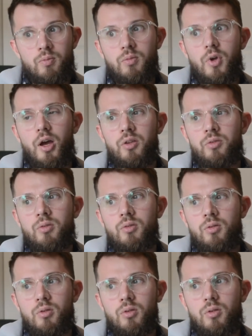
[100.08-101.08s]
And
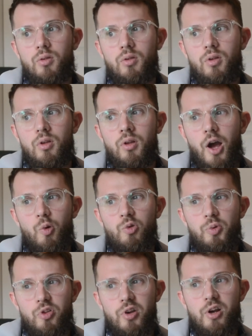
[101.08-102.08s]
I was
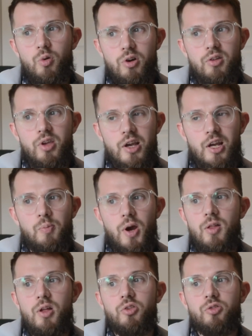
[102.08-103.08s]
particularly taken by
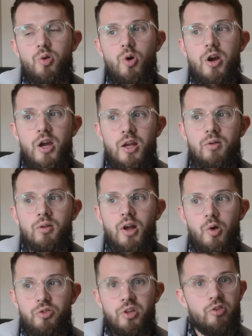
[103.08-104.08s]
that story, and I
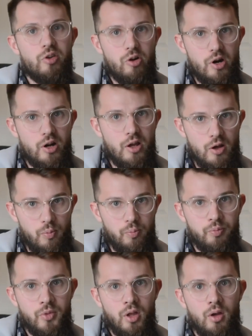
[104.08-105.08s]
was considering him.
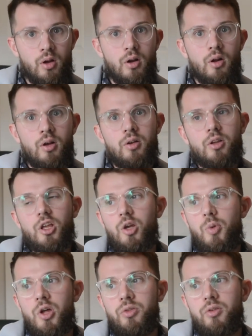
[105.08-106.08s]

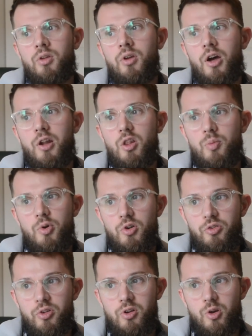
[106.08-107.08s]
But another
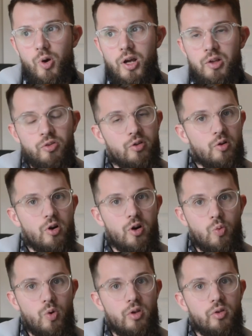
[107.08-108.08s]
person who I considered
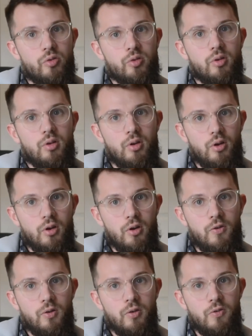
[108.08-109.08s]
was
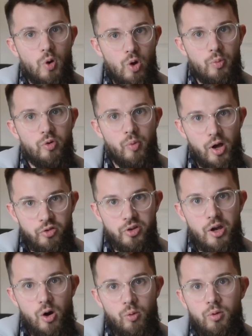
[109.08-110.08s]
Philip of
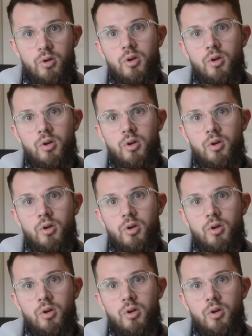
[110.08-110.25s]
Moscow,